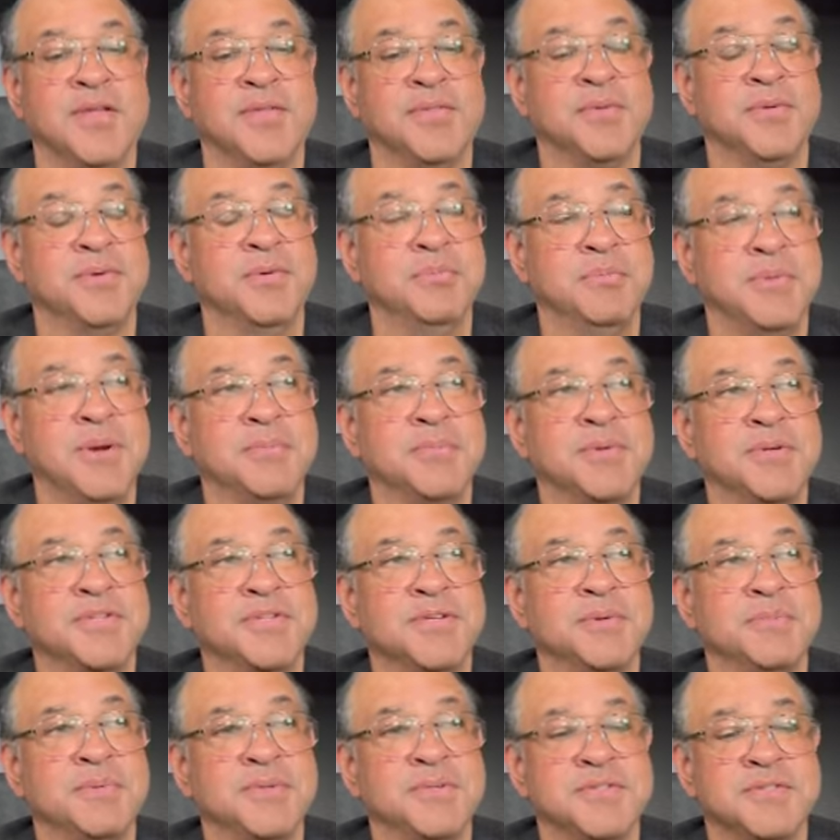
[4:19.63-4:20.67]
through
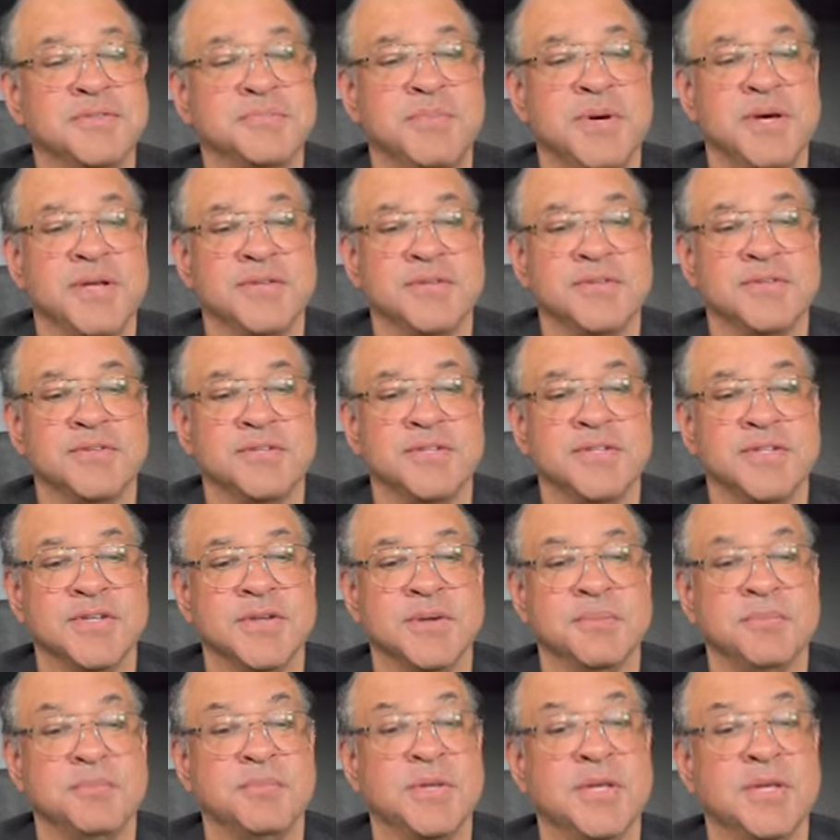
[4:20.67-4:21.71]
membership and
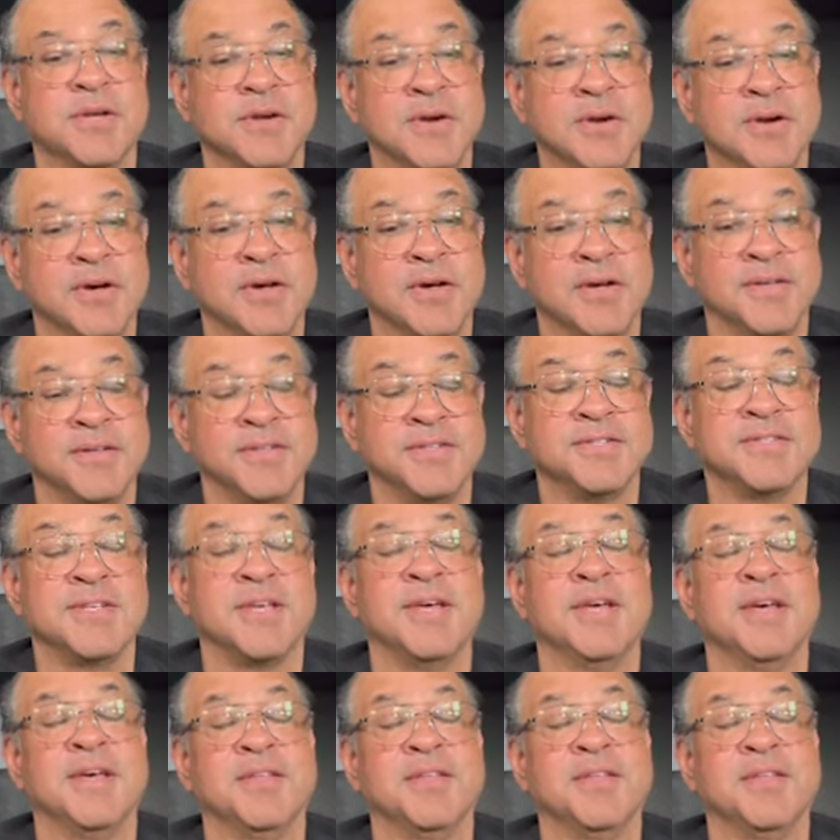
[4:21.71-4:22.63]
sponsorship, because